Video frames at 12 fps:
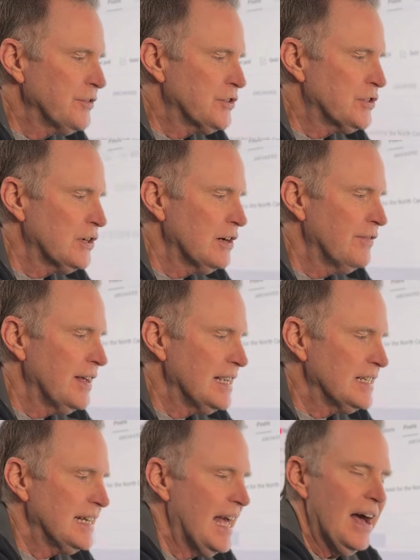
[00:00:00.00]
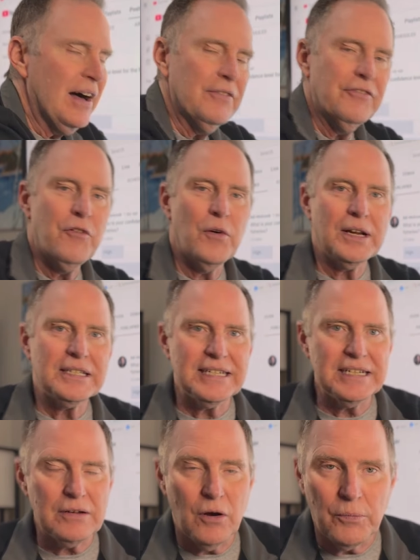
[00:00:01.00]
surveys now, for
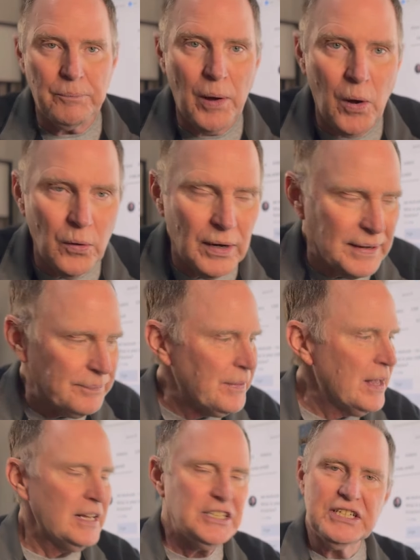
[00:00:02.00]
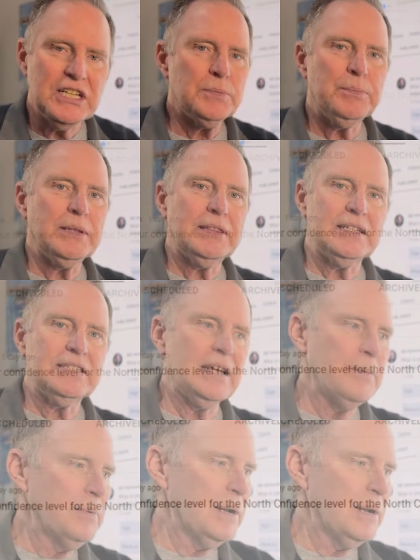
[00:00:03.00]
example, or polling. Just put this up